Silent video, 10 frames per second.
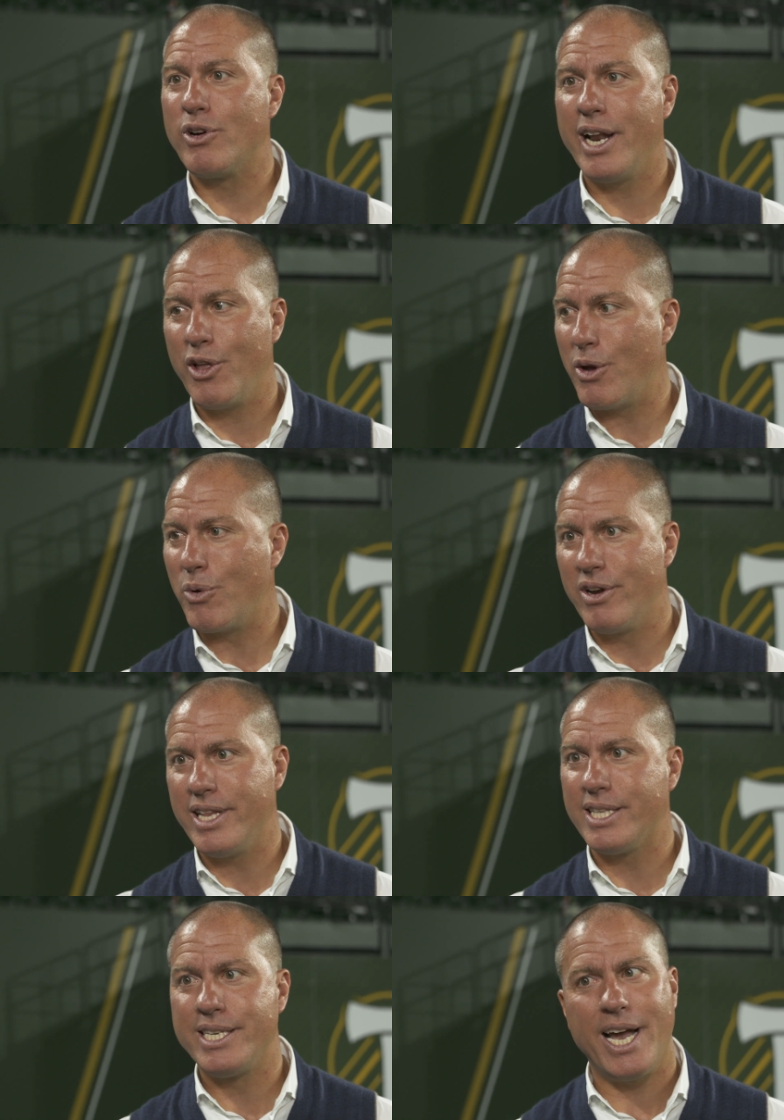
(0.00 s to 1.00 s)
right now that we're on
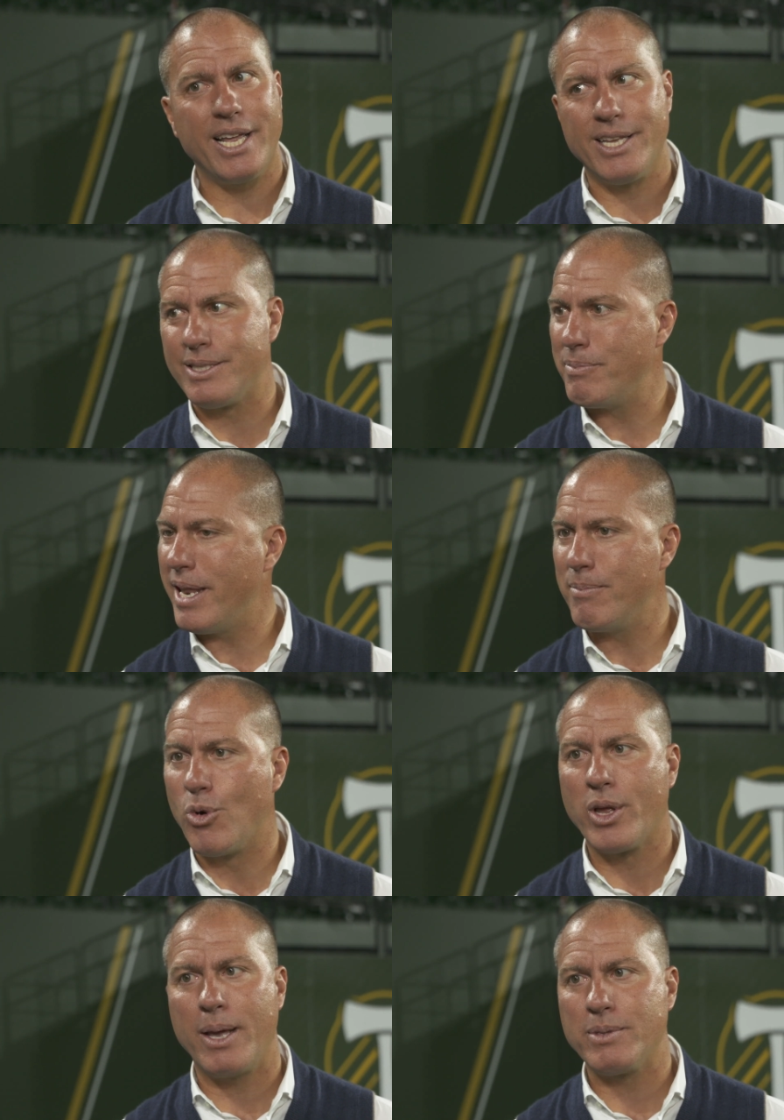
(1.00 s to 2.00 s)
that side. There's many
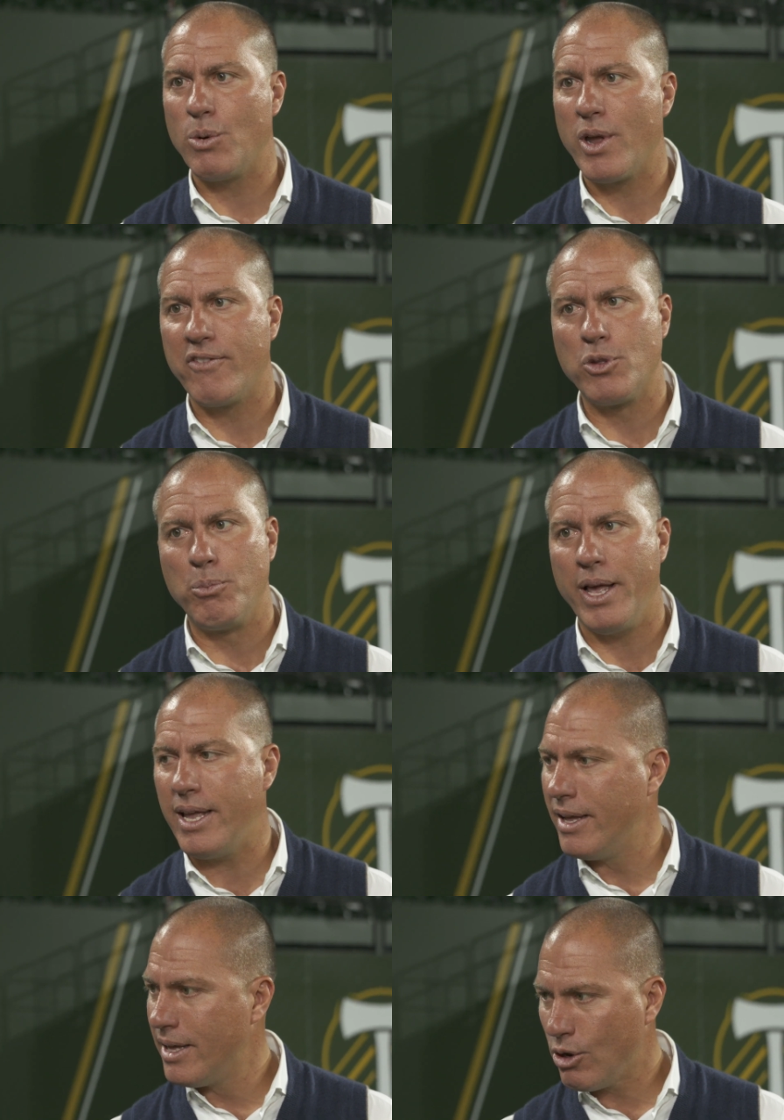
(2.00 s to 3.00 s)
more games that we have to play.